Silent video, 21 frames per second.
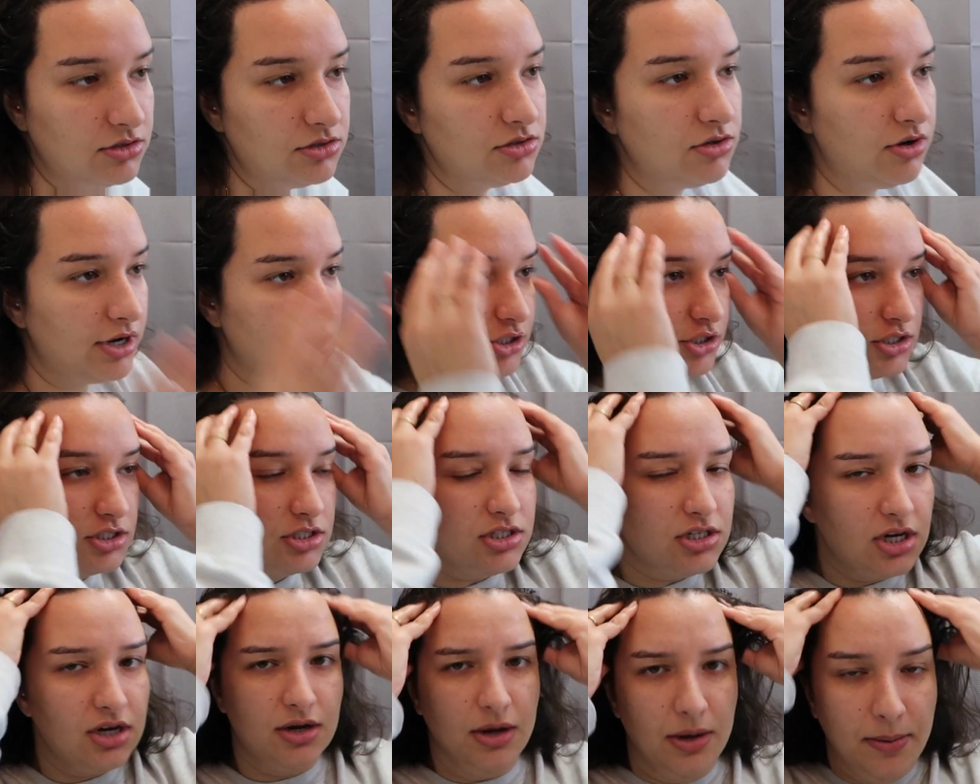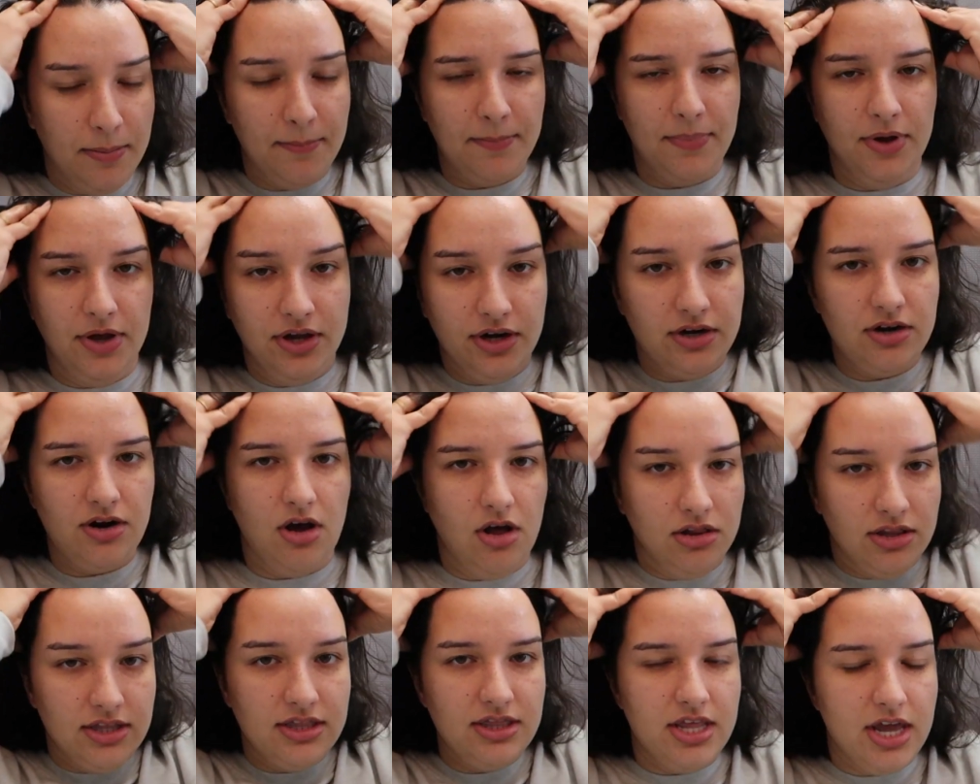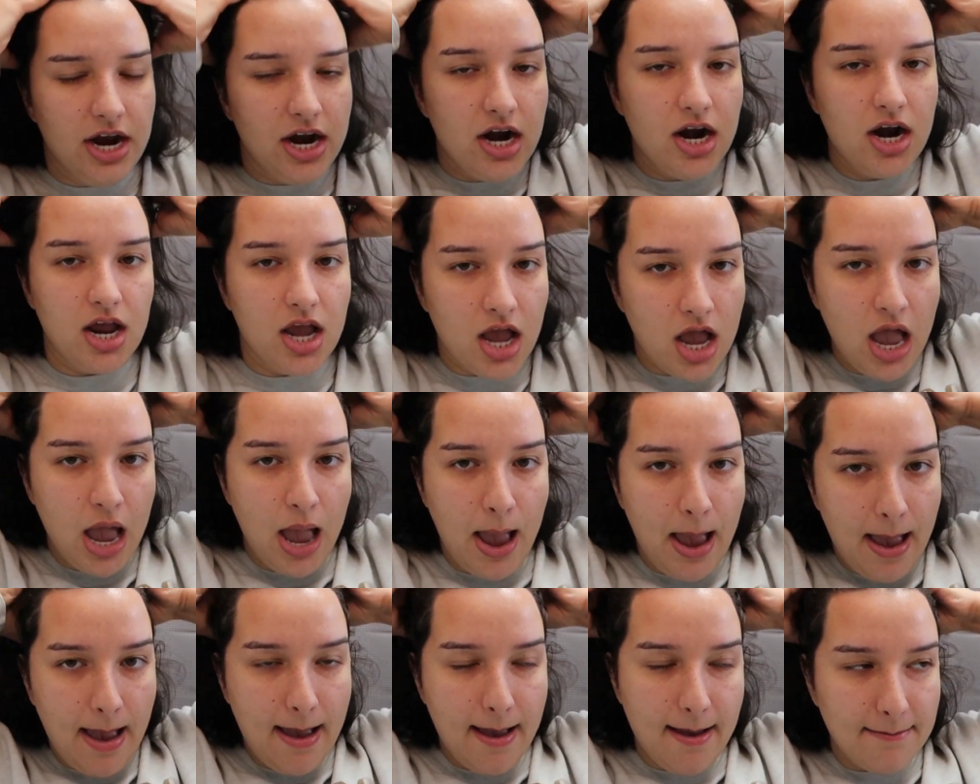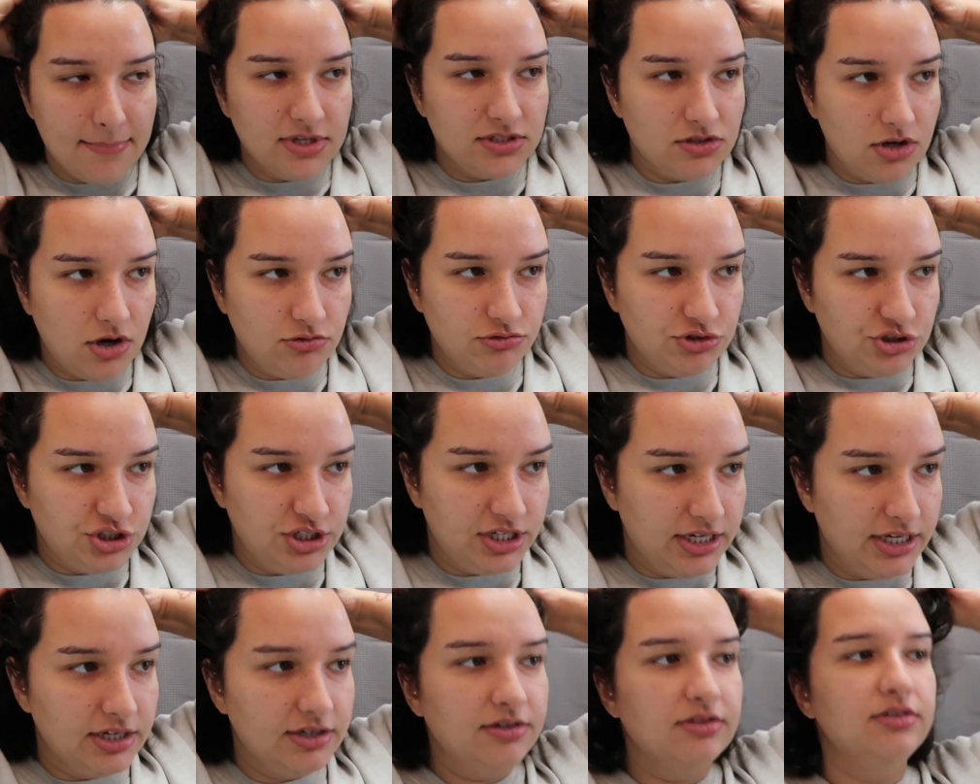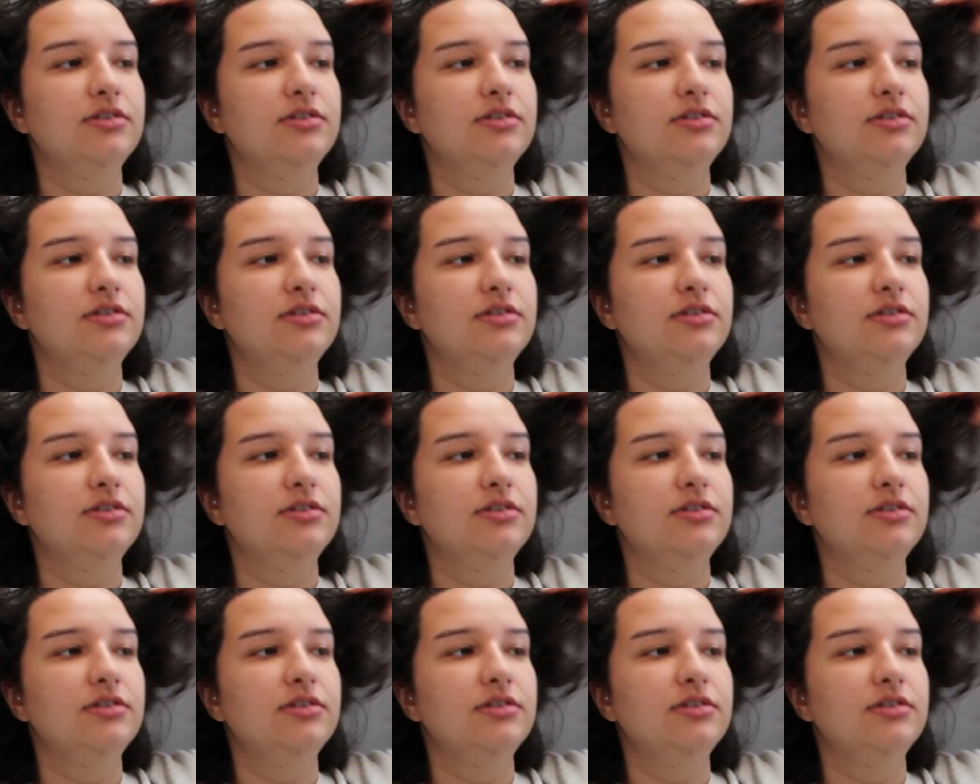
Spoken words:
So I just put it all in there and massage it in.